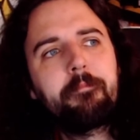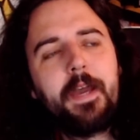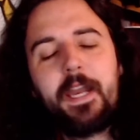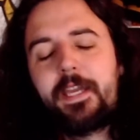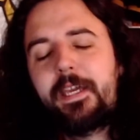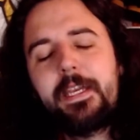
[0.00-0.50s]

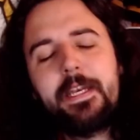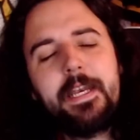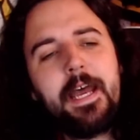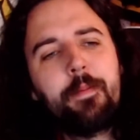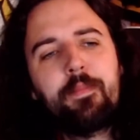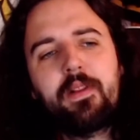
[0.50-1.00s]
I
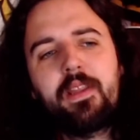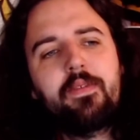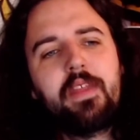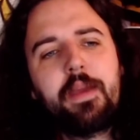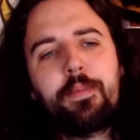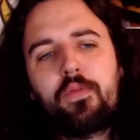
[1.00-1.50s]
cannot believe
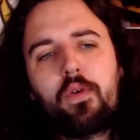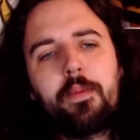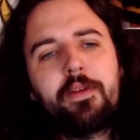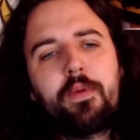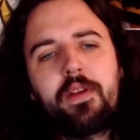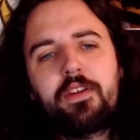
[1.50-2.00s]
that
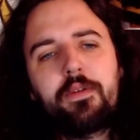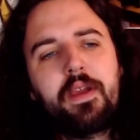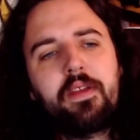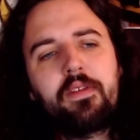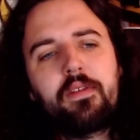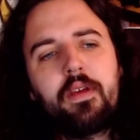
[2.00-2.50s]
performance went to
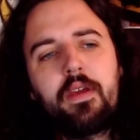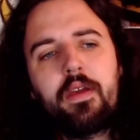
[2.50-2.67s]
waste.